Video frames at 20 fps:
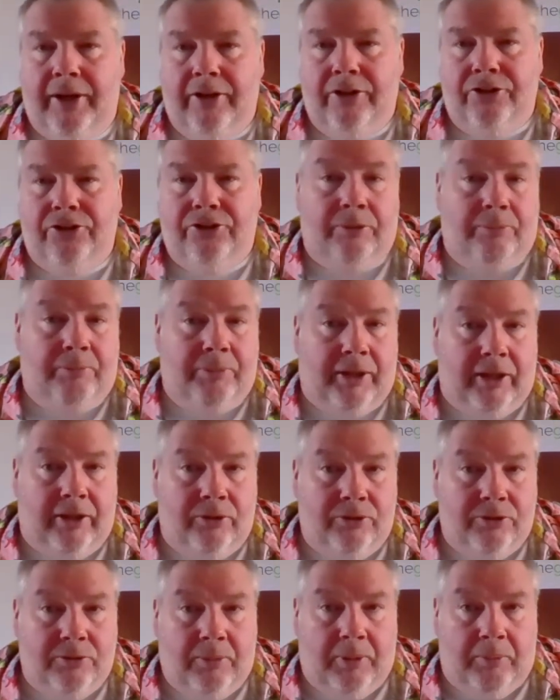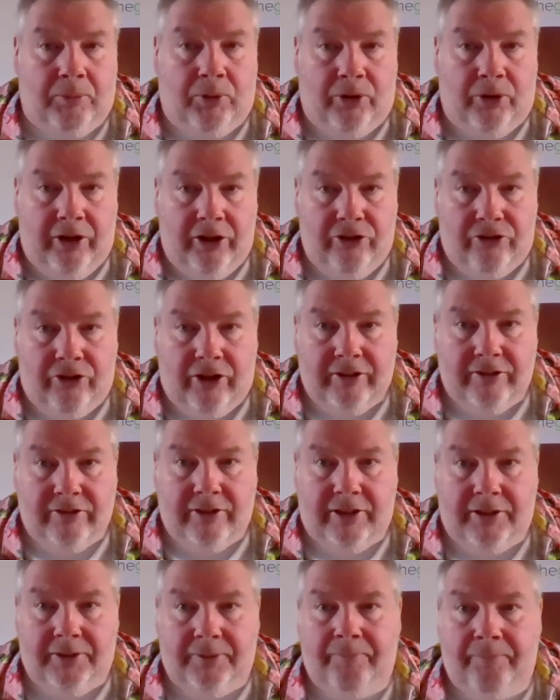something that was a bit more
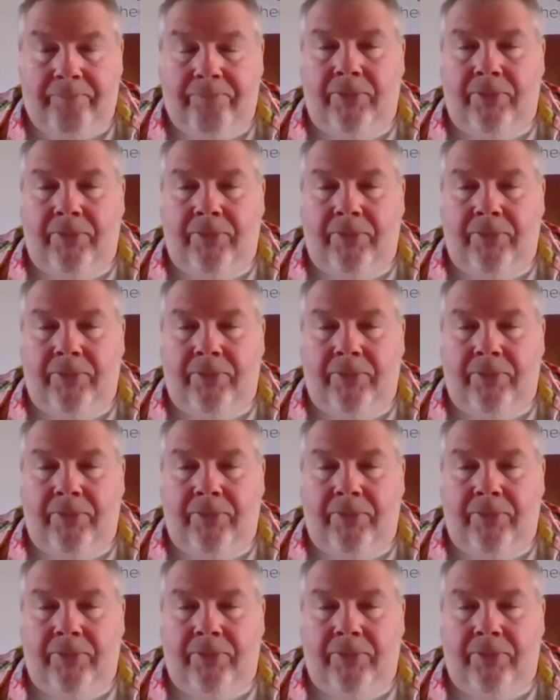interesting.